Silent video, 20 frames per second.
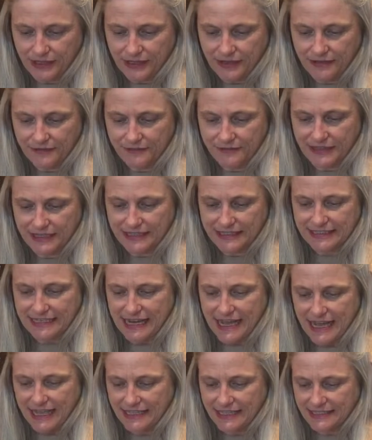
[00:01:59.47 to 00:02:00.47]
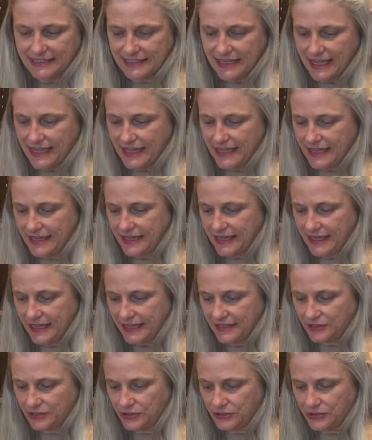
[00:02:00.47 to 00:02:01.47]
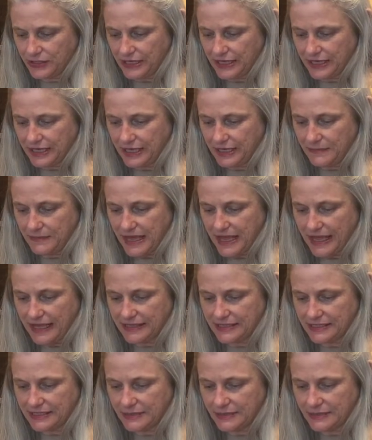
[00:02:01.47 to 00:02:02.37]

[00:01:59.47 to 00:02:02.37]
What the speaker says: of this nice egg and cream and